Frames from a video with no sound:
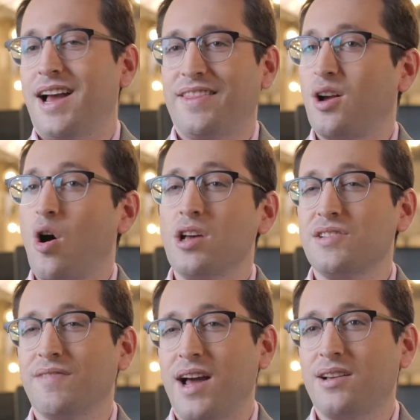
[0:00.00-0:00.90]
and the
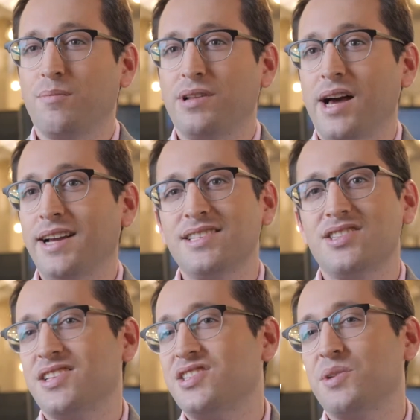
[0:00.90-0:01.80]
cost of
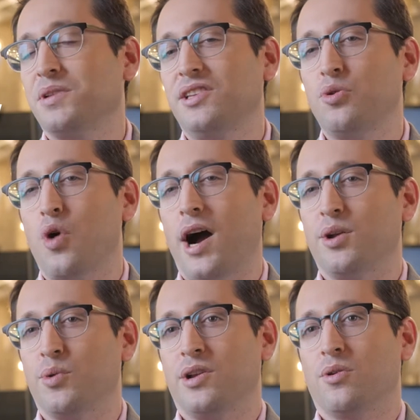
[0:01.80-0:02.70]
non-compliance is simply too high
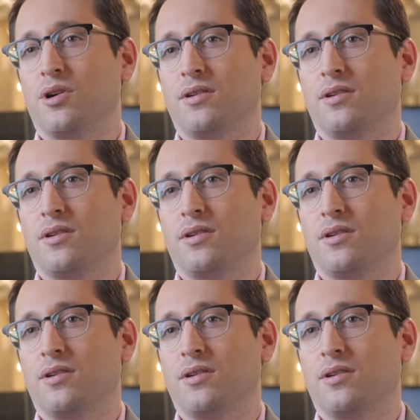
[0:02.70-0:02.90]
to ignore.